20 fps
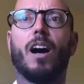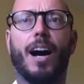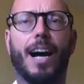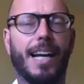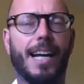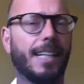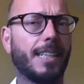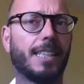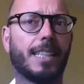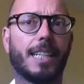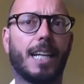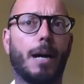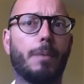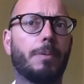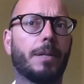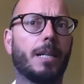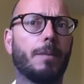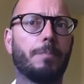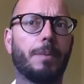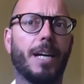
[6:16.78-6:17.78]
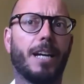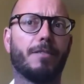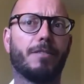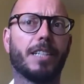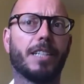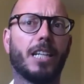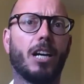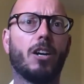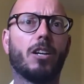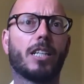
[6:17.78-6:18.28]
I ended up in a bit of
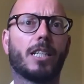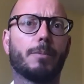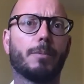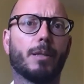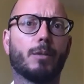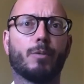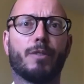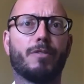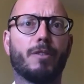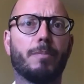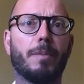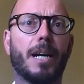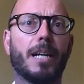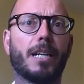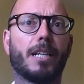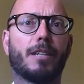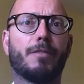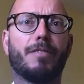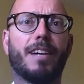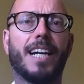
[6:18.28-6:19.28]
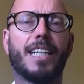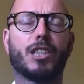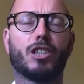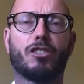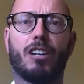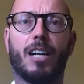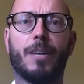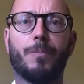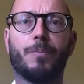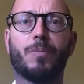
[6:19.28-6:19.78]
an argument with
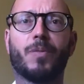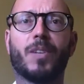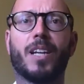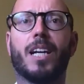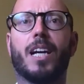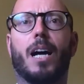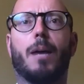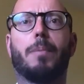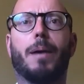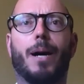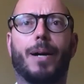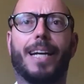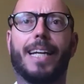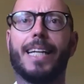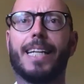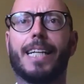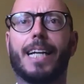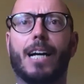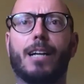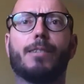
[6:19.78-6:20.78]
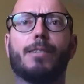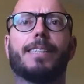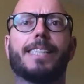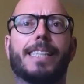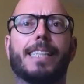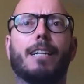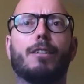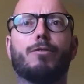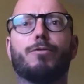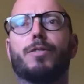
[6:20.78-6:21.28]
Amoghavajra about ego,
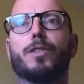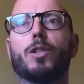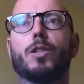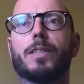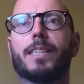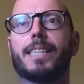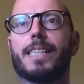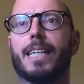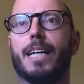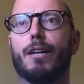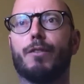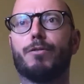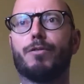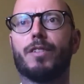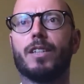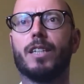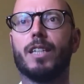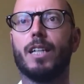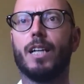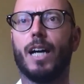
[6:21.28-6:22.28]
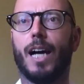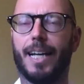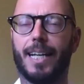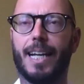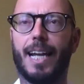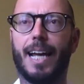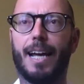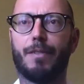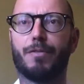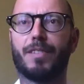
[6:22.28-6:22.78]
self and non-self,
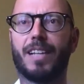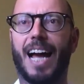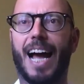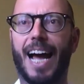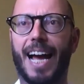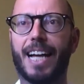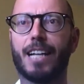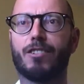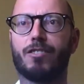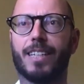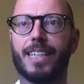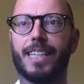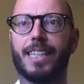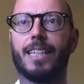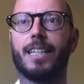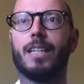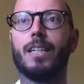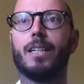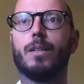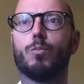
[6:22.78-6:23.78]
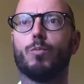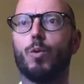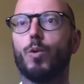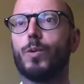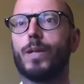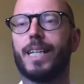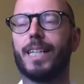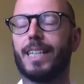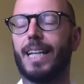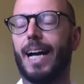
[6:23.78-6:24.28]
and left angrily
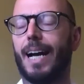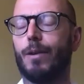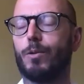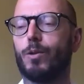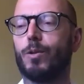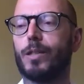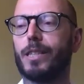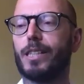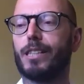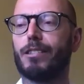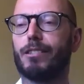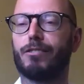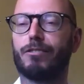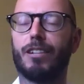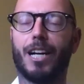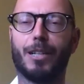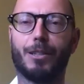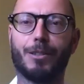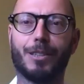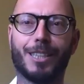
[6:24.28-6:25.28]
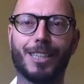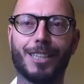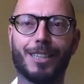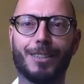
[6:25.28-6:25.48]
walking down Oxford Road.